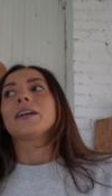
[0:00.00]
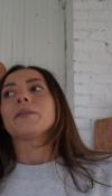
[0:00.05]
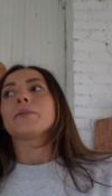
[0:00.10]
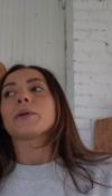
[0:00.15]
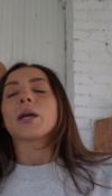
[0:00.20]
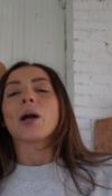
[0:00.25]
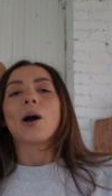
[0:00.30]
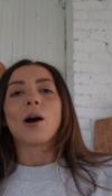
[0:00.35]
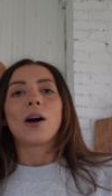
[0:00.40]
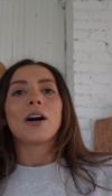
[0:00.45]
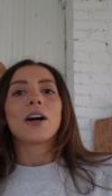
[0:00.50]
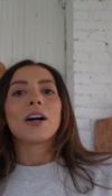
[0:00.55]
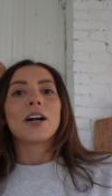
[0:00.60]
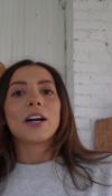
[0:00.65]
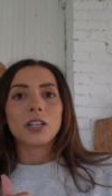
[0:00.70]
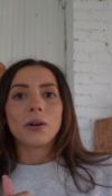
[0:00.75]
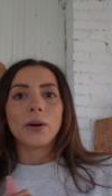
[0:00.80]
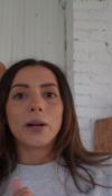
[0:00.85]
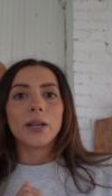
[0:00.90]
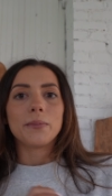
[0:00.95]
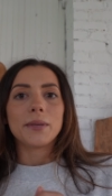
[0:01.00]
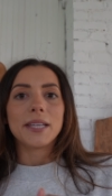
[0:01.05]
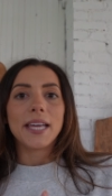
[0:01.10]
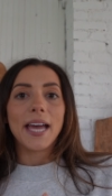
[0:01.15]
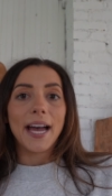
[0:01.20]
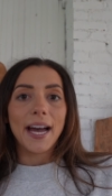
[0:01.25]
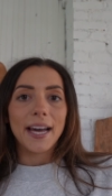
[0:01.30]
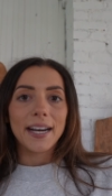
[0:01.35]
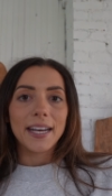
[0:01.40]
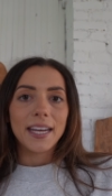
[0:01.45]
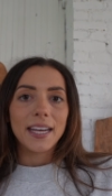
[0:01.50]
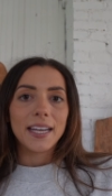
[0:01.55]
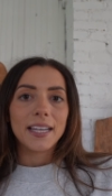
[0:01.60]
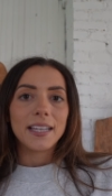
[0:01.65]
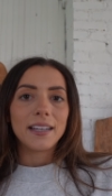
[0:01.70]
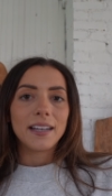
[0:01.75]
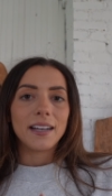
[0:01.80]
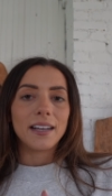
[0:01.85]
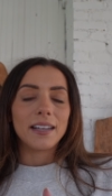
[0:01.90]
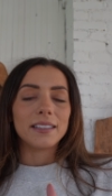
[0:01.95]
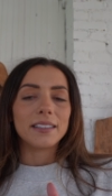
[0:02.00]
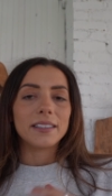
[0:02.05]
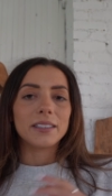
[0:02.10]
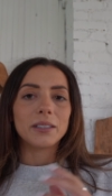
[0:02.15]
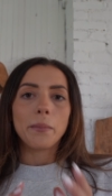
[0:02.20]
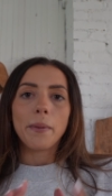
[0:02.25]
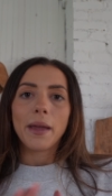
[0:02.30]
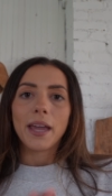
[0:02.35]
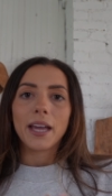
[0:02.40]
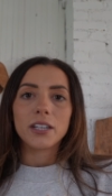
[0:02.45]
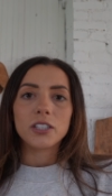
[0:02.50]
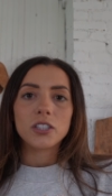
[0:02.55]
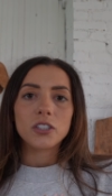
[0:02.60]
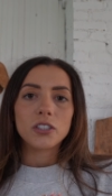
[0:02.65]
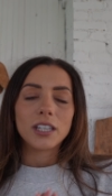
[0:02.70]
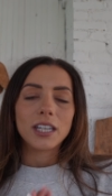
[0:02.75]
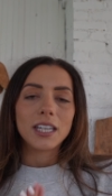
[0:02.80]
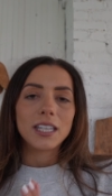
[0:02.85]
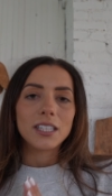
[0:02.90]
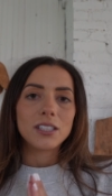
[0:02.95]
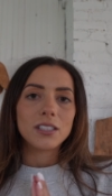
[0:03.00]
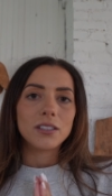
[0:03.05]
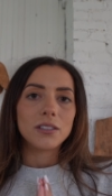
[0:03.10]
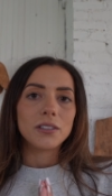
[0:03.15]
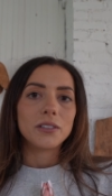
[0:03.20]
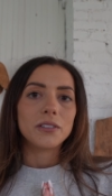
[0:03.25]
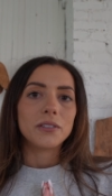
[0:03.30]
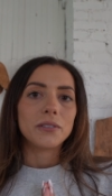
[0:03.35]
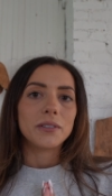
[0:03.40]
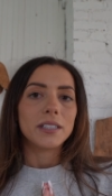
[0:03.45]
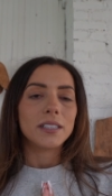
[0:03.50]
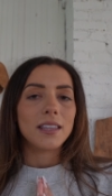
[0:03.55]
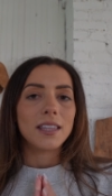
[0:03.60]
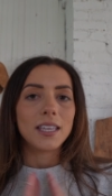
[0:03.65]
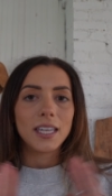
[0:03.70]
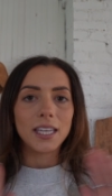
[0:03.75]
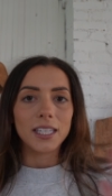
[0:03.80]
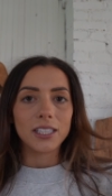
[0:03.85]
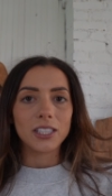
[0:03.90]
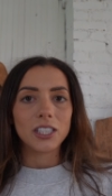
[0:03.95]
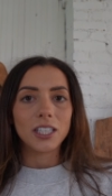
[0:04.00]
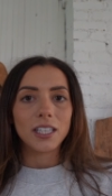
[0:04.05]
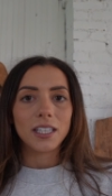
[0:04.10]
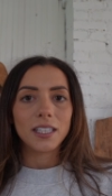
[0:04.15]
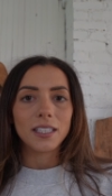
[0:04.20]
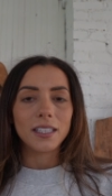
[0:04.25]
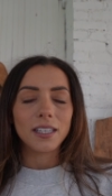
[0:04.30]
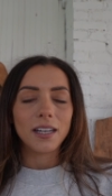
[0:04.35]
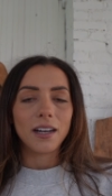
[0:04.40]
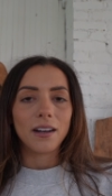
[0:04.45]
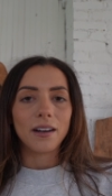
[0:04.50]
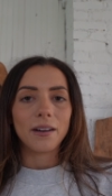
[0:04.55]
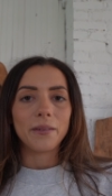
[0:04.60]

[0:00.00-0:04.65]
We are going to be adding a little pantry to the kitchen.